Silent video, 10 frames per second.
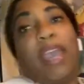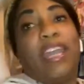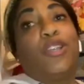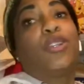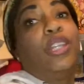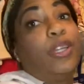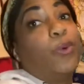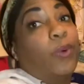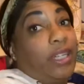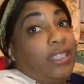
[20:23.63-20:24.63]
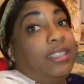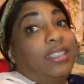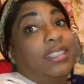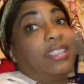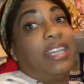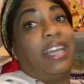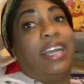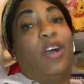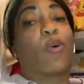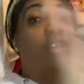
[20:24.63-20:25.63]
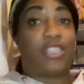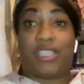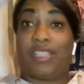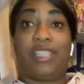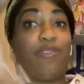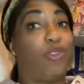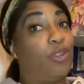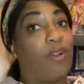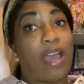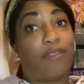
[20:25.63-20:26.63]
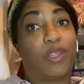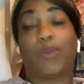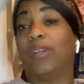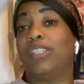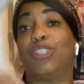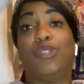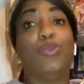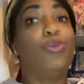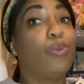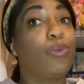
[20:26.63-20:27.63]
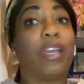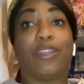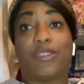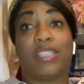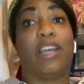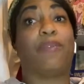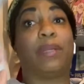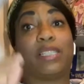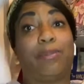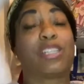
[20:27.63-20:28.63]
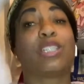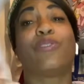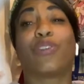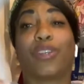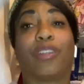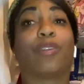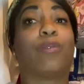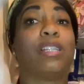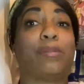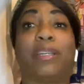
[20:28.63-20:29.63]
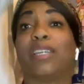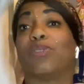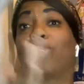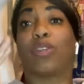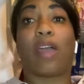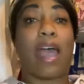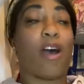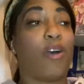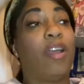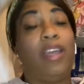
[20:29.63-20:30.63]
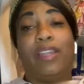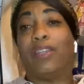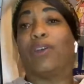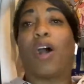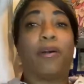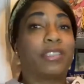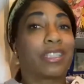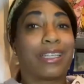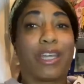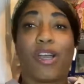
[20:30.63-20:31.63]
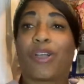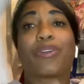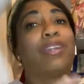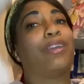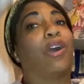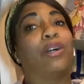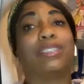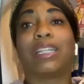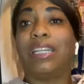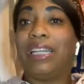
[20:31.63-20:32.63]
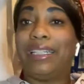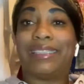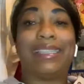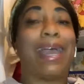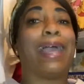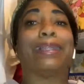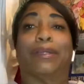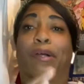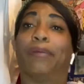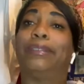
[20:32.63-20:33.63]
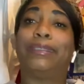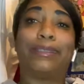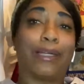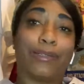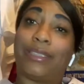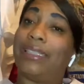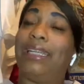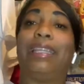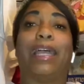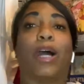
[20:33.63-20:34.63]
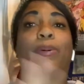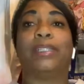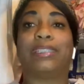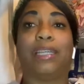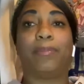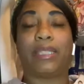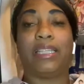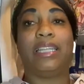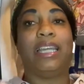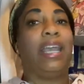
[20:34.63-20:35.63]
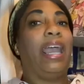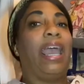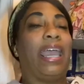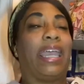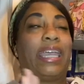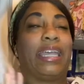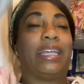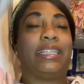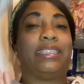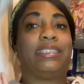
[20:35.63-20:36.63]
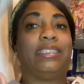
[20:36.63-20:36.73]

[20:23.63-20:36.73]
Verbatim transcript: and your little ones or just if you don't have little ones, you and yourself, but especially for your little ones, because when you're out, they're always going to get hungry. They're always going to need snack. They're always thirsty. They always something. And